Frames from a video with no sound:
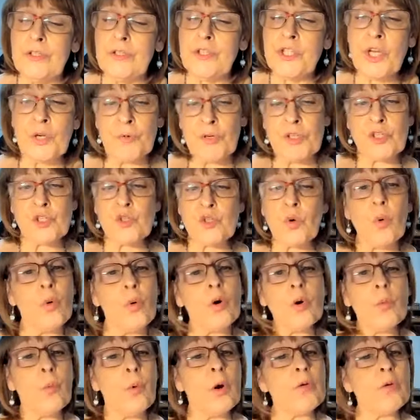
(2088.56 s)
to
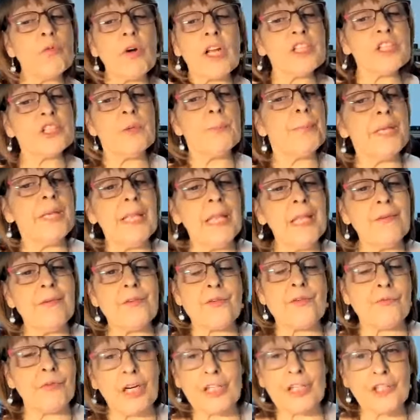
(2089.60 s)
restore what Russia
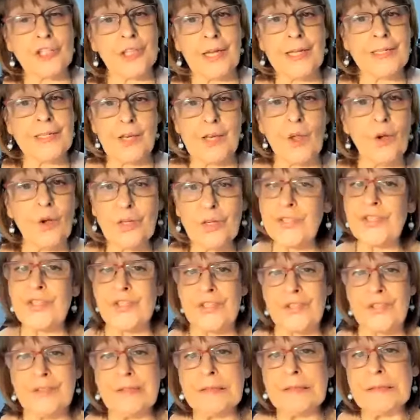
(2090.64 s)
believes Russia has
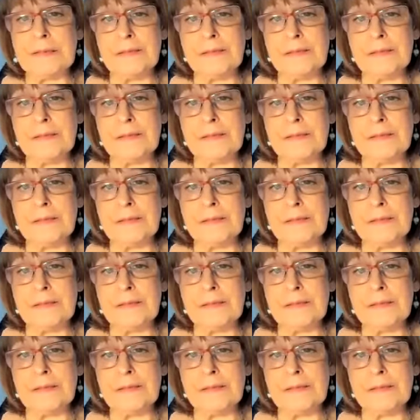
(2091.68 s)
lost.